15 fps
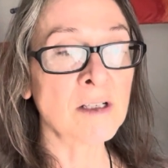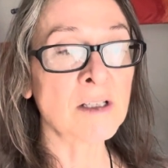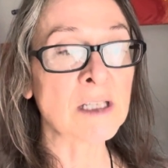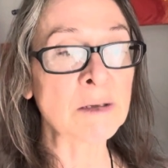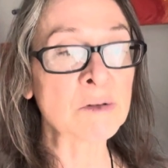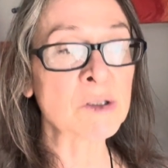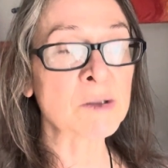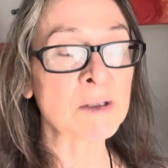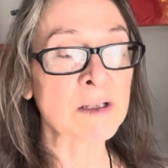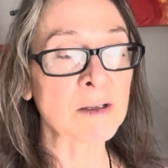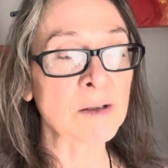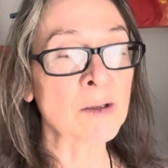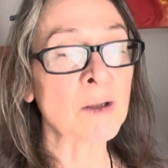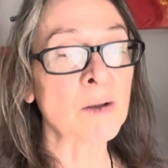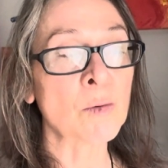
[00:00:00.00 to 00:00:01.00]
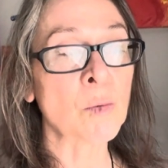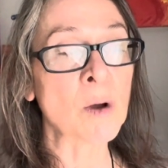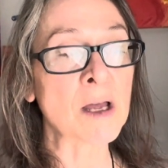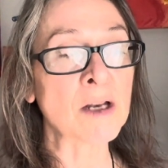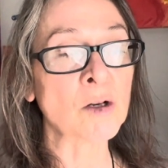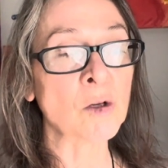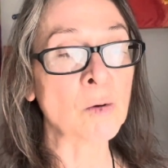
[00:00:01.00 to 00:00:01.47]
he was the
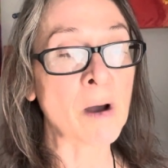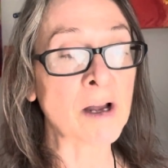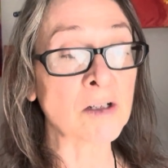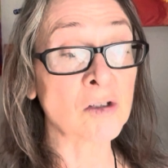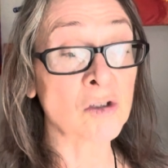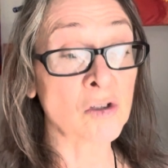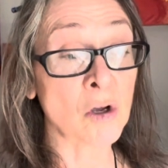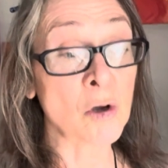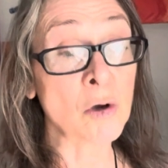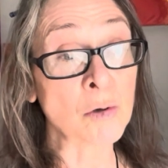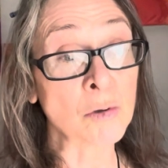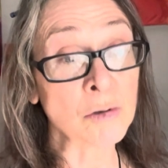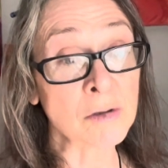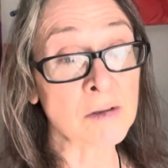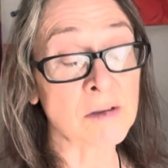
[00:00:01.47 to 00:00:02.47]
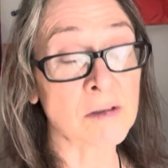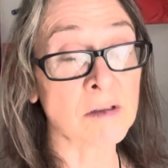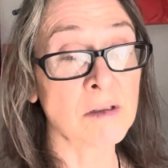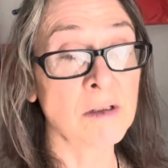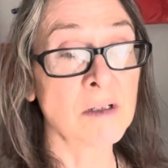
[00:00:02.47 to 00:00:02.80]
one who I chose